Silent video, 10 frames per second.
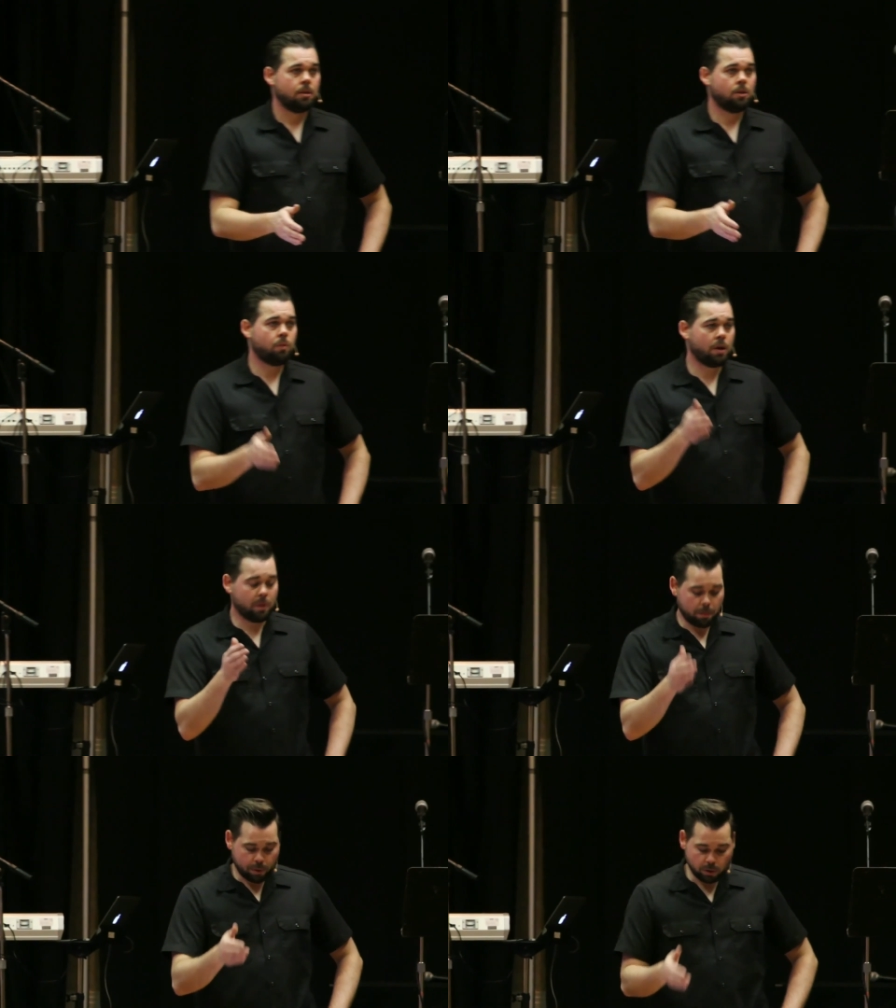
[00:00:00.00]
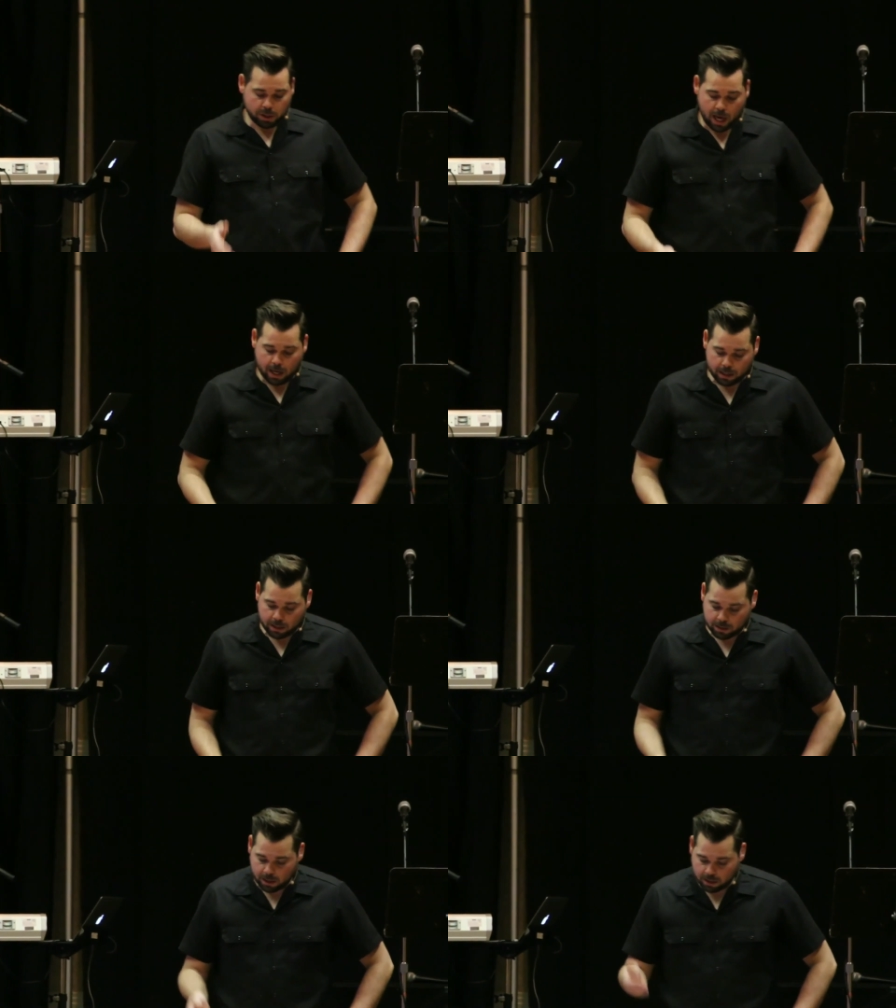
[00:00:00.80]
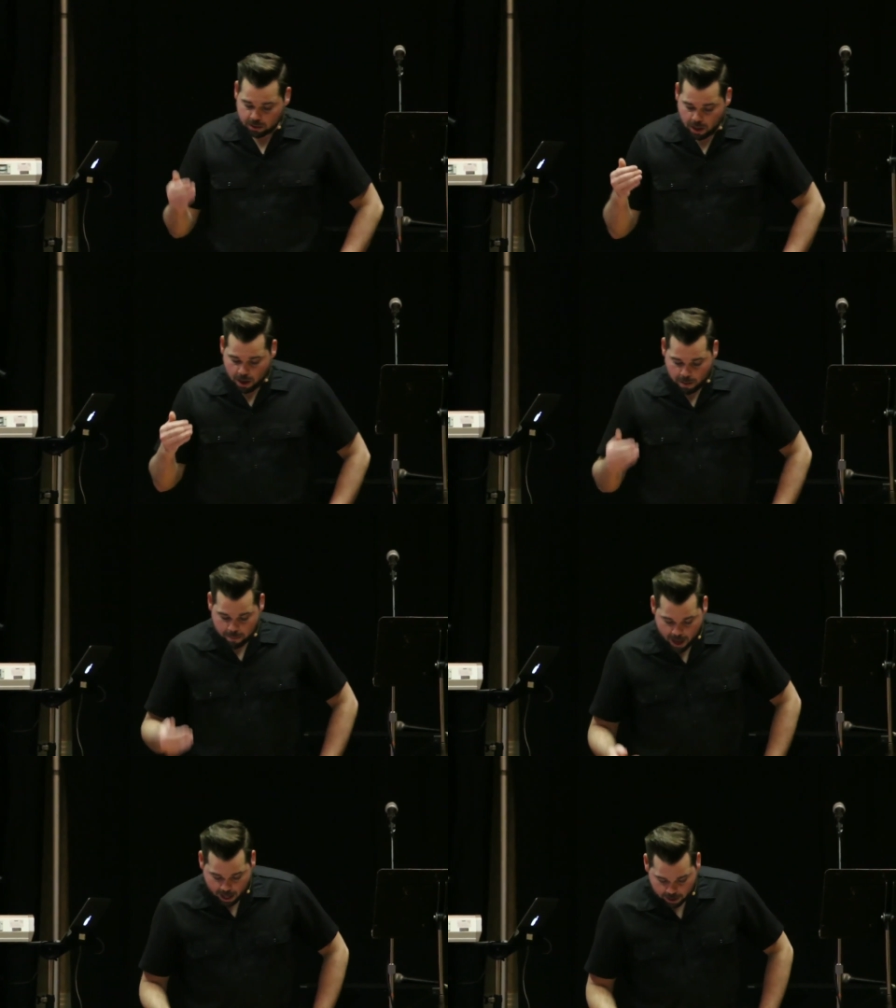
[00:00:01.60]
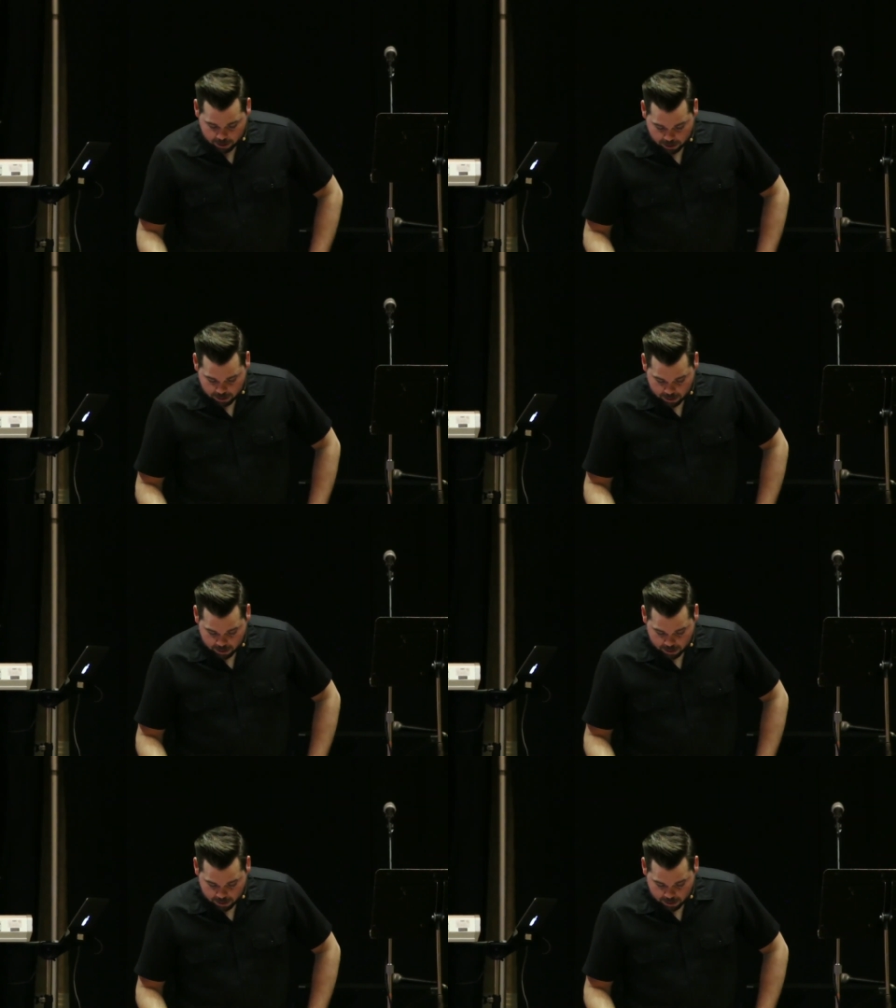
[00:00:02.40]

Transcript: The way we approach God on these things matters.